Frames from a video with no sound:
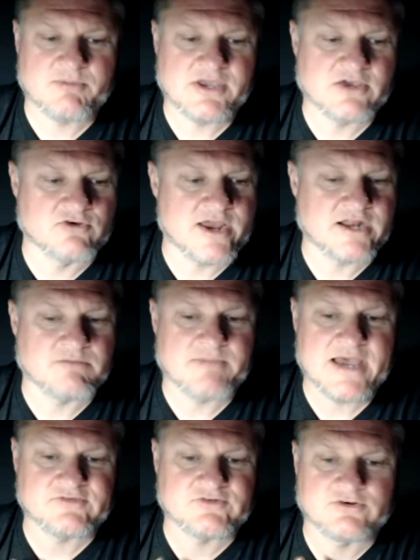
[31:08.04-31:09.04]
to be a great
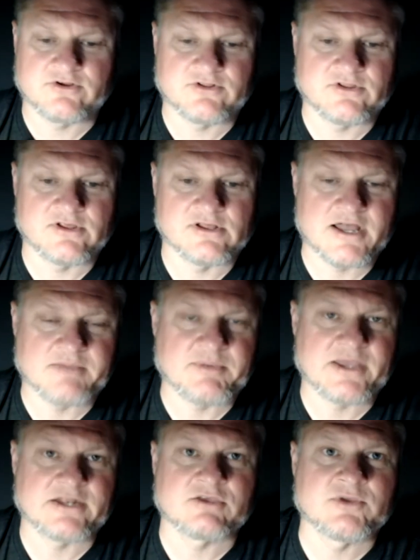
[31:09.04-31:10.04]
ambassador in the light
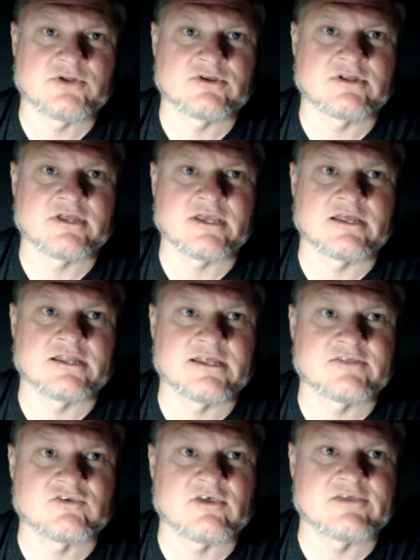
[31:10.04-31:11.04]
painting community. And
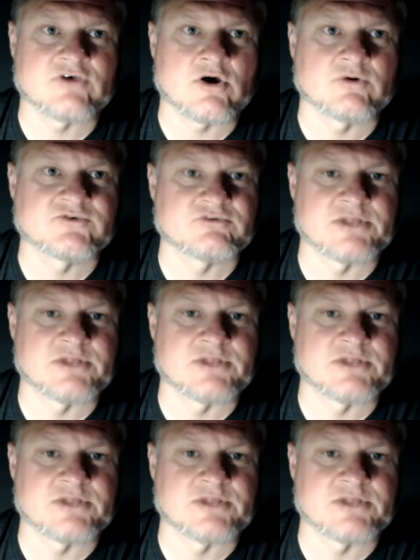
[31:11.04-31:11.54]
it's always